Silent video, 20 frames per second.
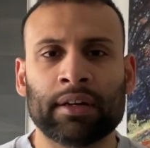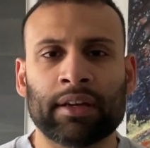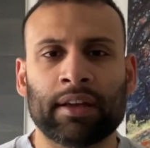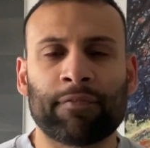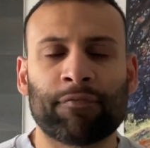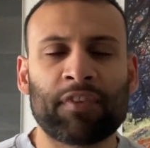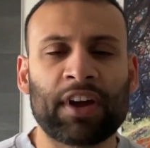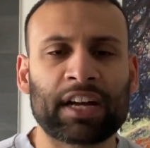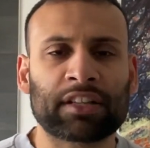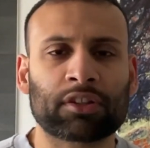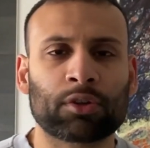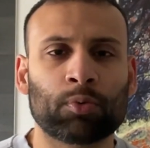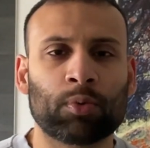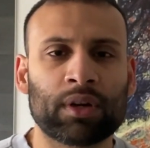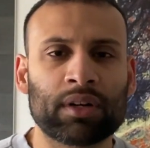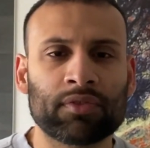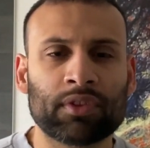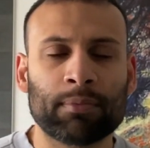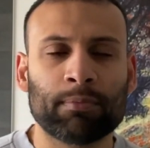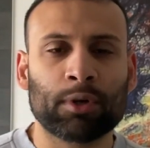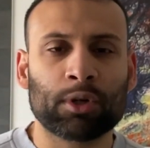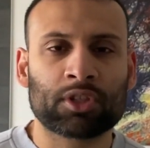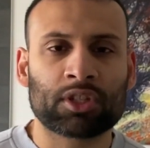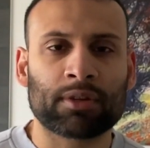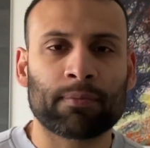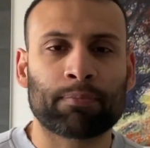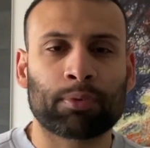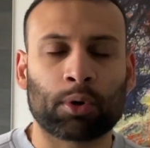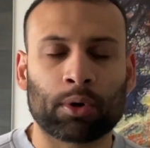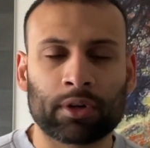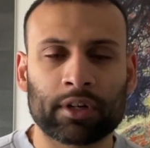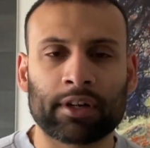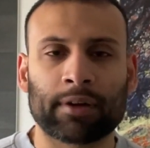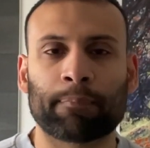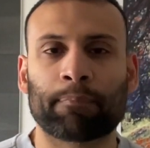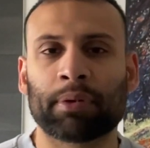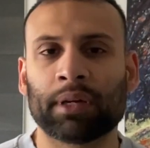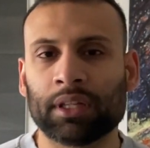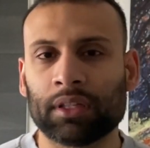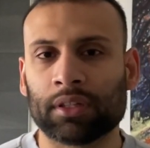In fact, they're one of the most important
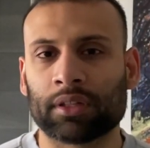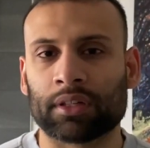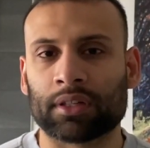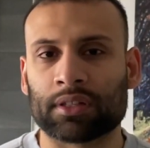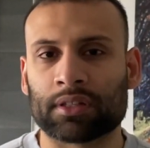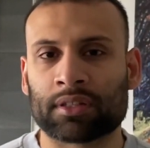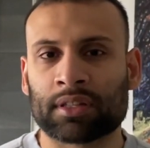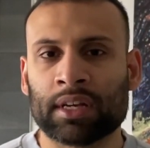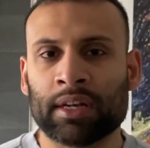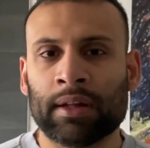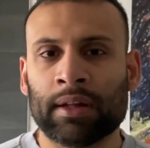pillars.